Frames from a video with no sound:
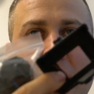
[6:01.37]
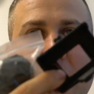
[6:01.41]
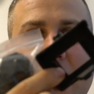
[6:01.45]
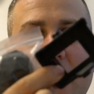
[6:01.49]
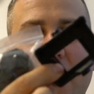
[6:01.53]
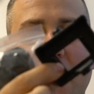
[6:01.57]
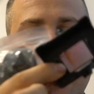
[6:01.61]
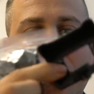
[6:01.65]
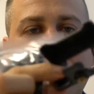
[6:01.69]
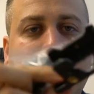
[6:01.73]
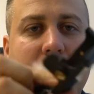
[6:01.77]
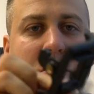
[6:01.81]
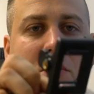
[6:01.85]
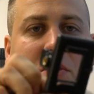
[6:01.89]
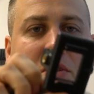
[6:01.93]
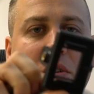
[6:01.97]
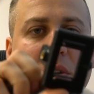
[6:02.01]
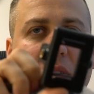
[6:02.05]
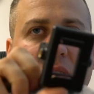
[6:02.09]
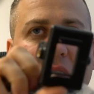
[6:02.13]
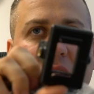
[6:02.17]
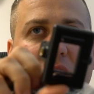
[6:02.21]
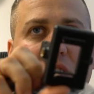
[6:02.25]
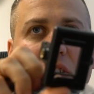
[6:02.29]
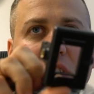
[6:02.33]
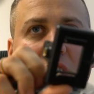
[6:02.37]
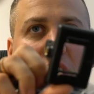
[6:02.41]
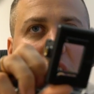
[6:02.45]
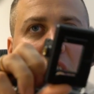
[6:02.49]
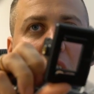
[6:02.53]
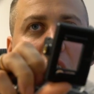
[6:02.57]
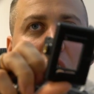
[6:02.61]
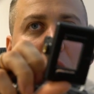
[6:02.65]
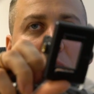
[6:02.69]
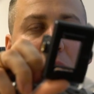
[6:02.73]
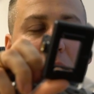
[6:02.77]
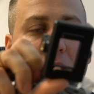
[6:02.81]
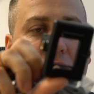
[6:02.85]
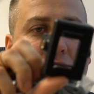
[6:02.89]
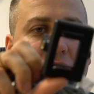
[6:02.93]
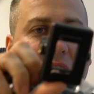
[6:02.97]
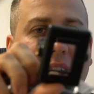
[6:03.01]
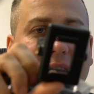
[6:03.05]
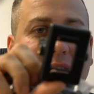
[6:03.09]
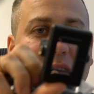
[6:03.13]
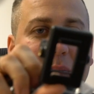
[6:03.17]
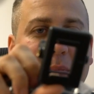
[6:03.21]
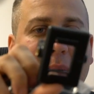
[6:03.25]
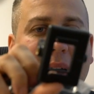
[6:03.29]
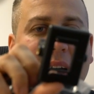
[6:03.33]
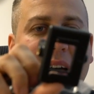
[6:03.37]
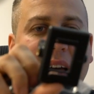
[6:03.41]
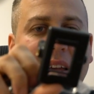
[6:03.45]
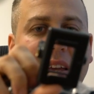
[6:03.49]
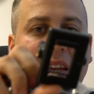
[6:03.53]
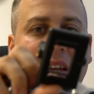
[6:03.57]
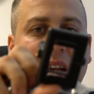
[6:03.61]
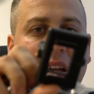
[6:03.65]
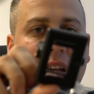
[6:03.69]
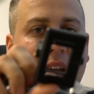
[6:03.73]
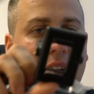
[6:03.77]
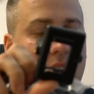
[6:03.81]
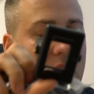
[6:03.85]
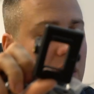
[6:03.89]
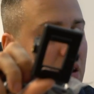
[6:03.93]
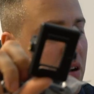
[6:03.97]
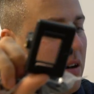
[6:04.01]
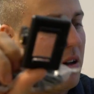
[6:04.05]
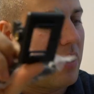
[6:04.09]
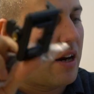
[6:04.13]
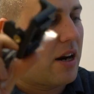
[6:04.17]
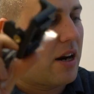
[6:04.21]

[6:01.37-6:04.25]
Now, if you was doing this on a GoPro, you'd have to pay, I don't